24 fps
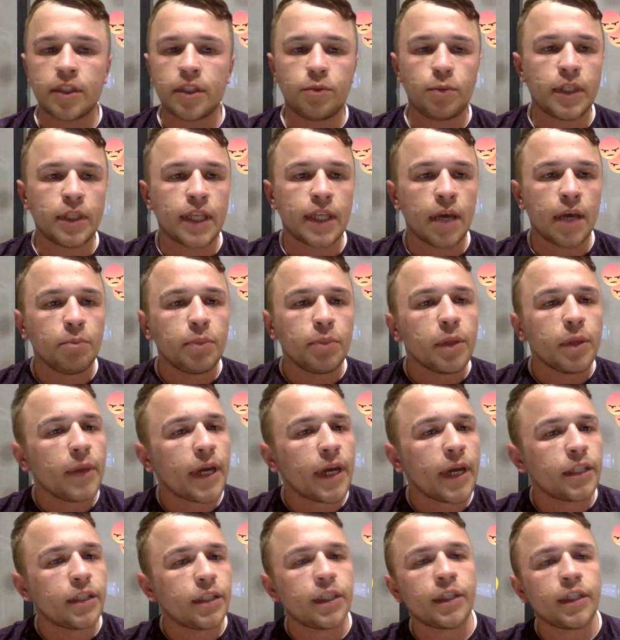with
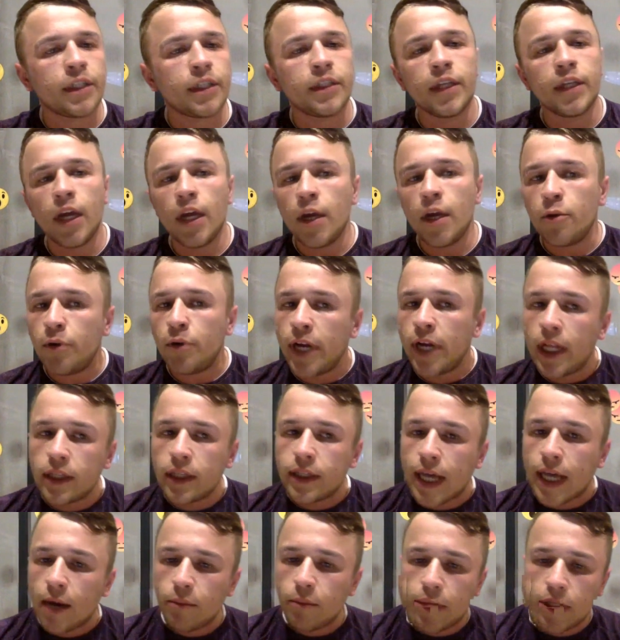implementing
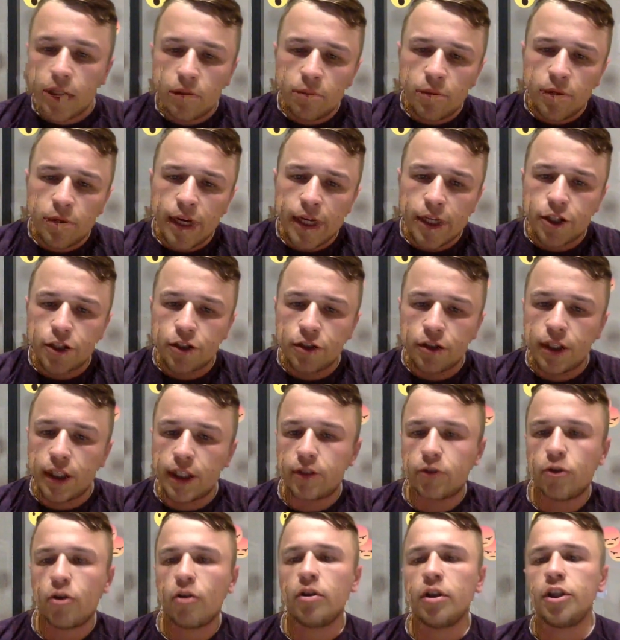real-time collaboration
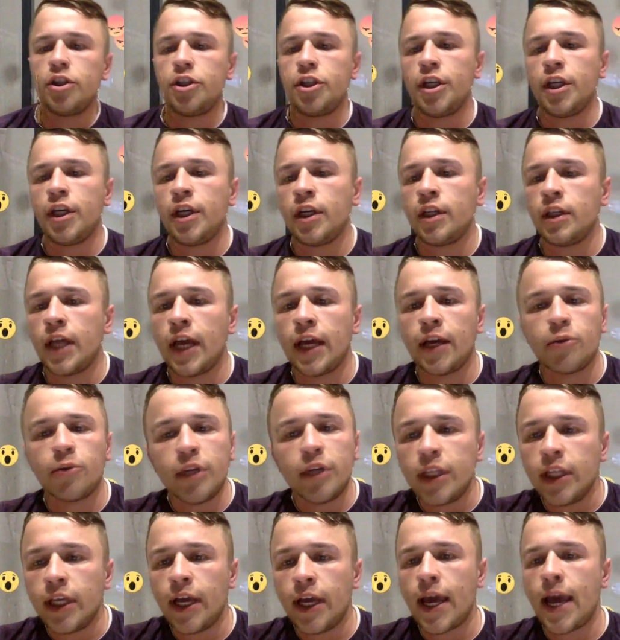technology, like
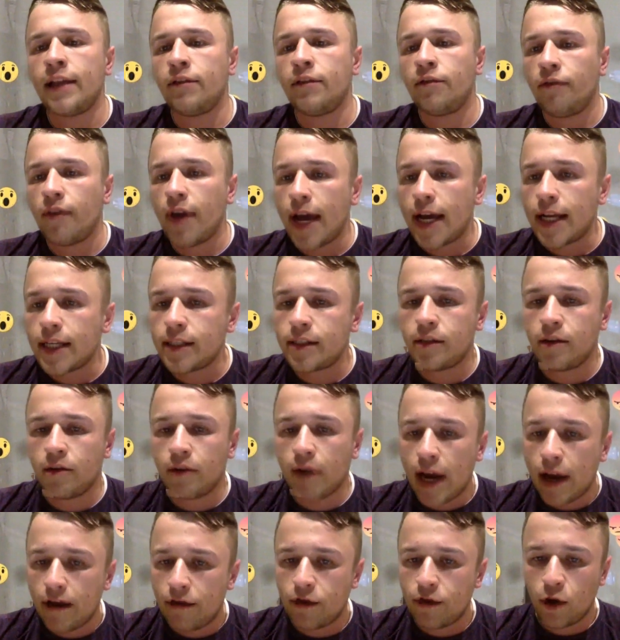really advanced
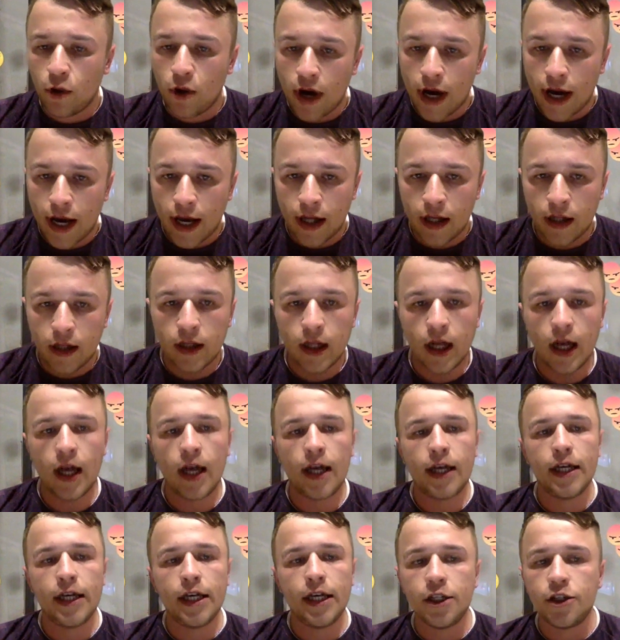GraphQL
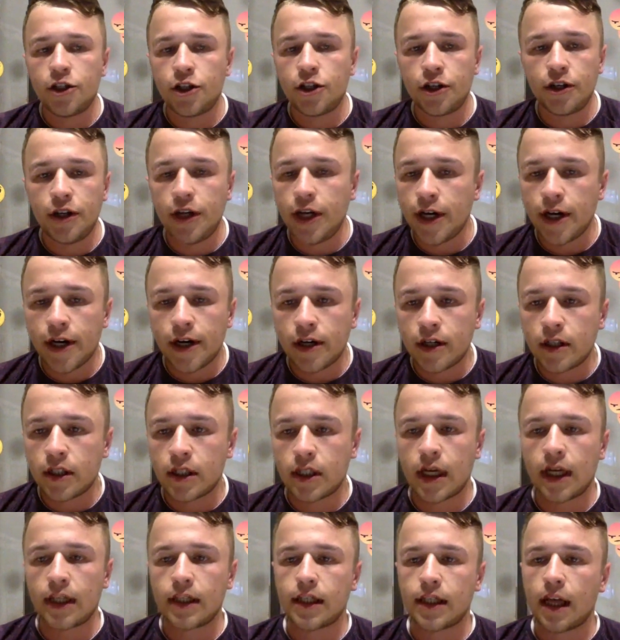engineers
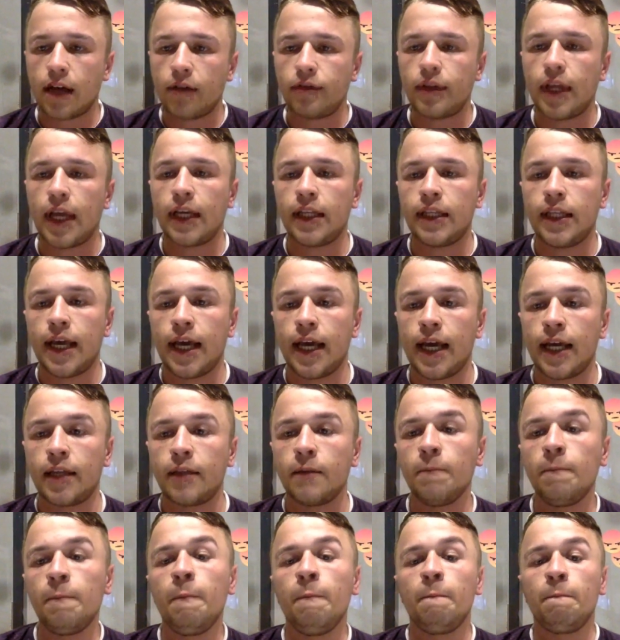and stuff like that.
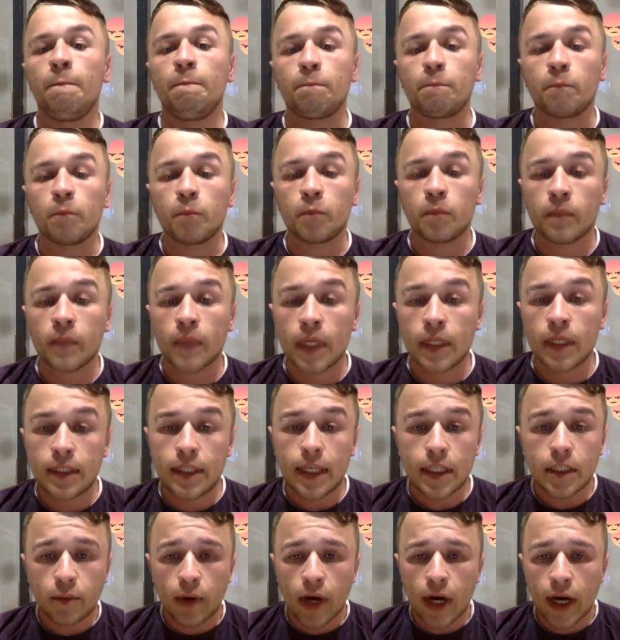Um,
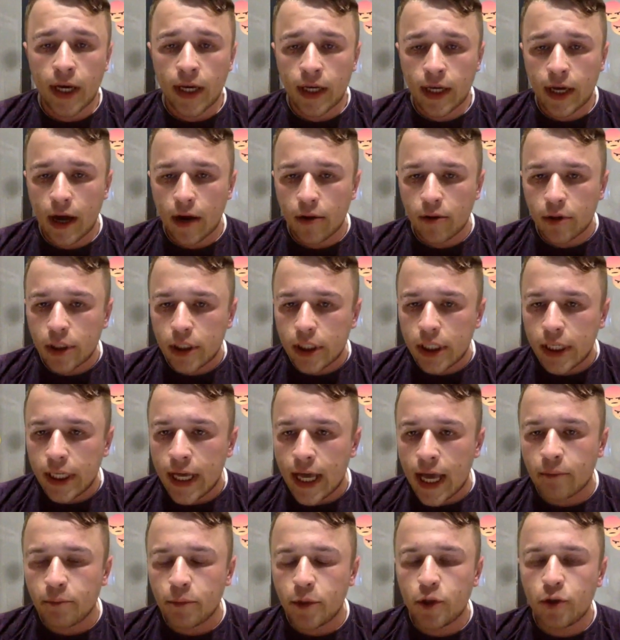that's why currently
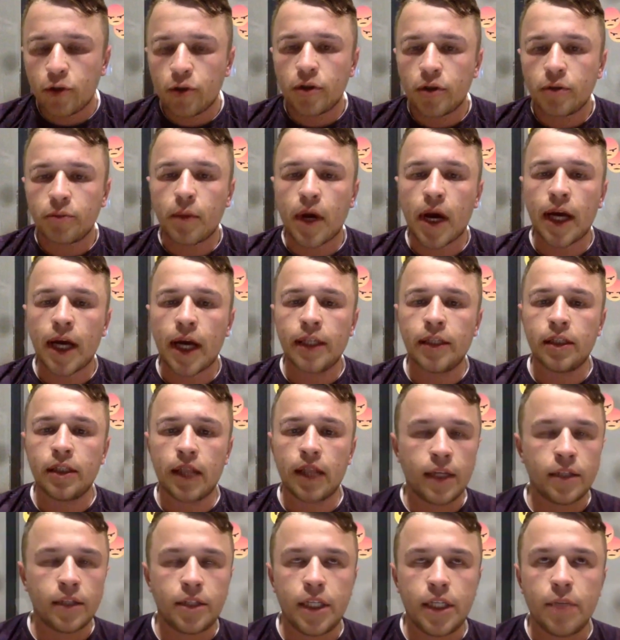I'm doing my,
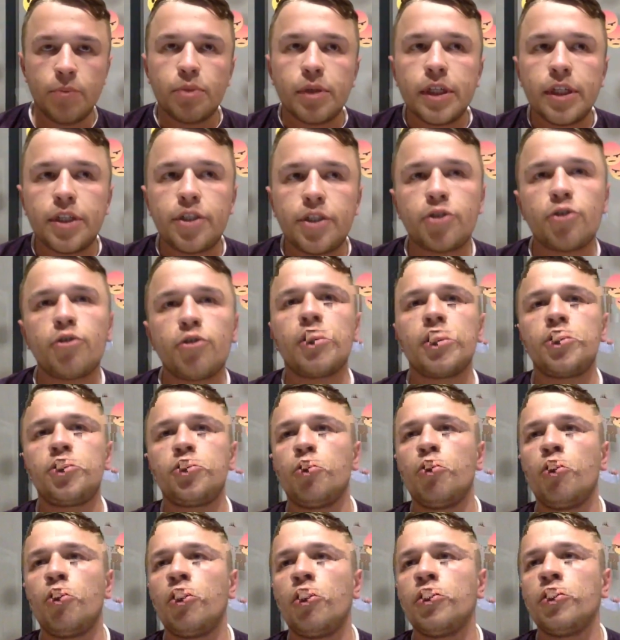like, deep research
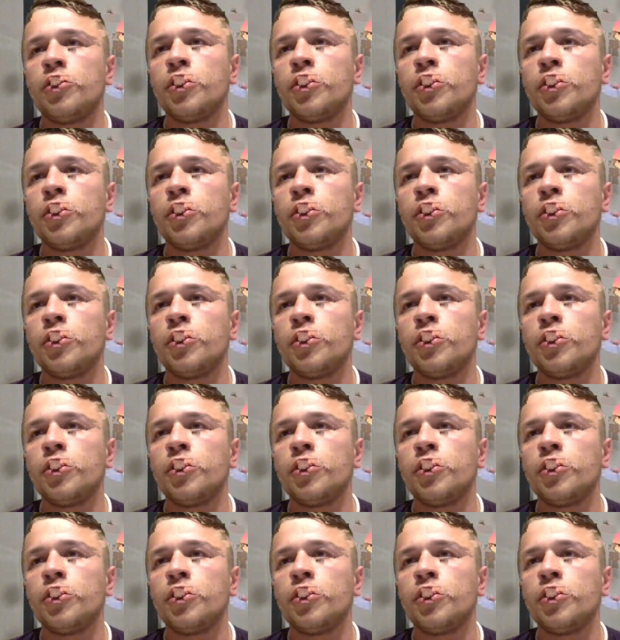on